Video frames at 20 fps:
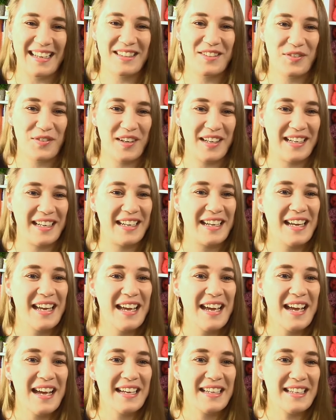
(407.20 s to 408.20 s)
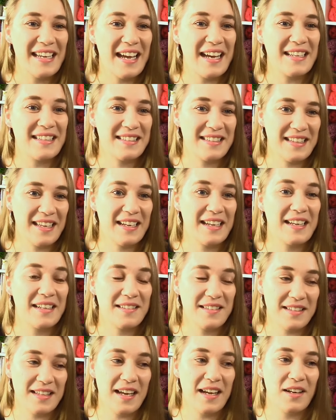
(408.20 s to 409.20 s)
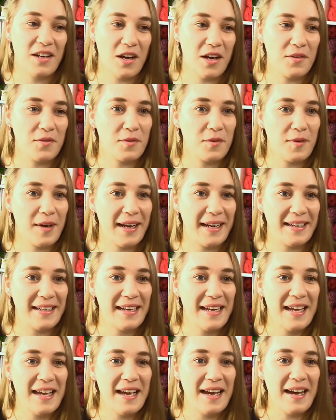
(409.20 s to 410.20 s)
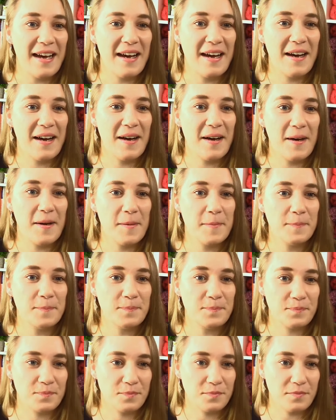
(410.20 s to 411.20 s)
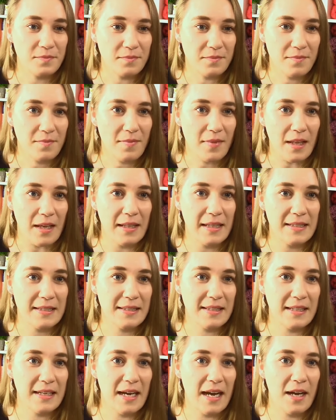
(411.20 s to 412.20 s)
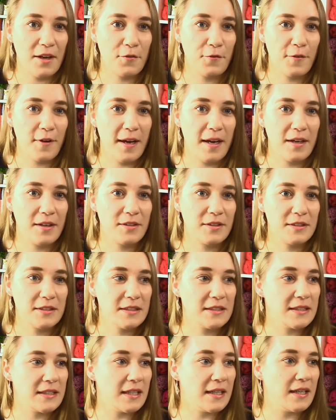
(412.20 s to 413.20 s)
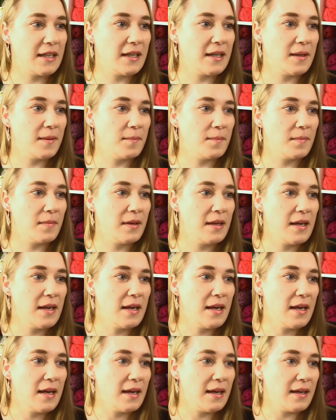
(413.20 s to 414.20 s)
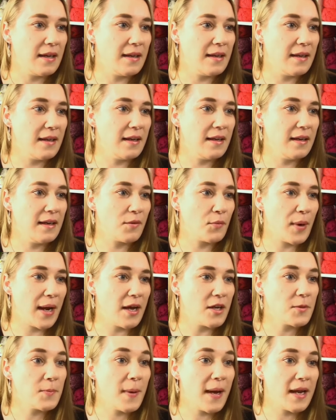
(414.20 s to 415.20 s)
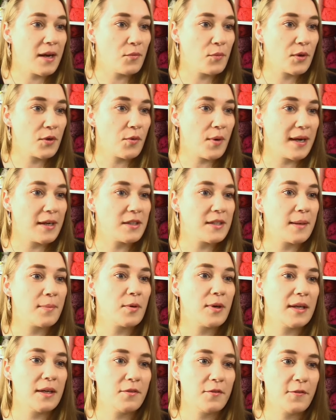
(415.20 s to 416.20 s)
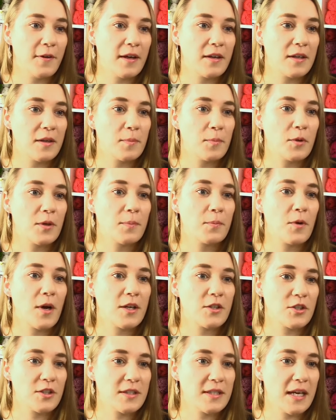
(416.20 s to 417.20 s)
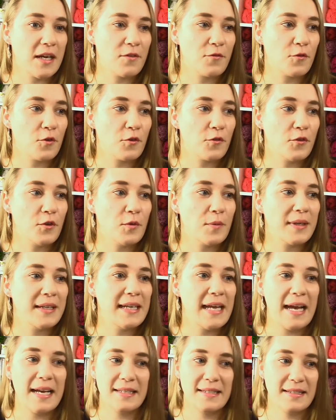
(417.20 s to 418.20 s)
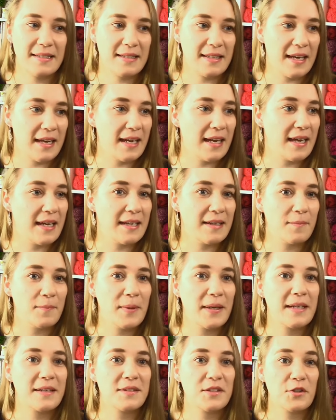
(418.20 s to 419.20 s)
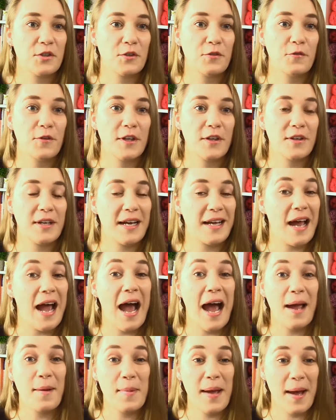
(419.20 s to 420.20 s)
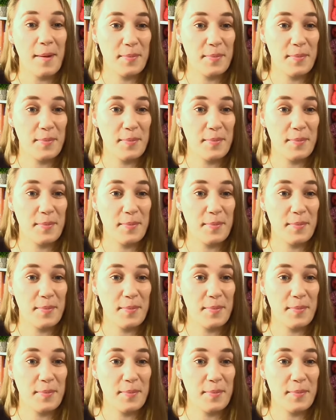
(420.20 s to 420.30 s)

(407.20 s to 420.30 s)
That's funny. Yes, they can slide off. Right. Um, let's see. I found. Um, in a round pattern required a double and I found I put project down for a few yes and because you couldn't figure it out I'm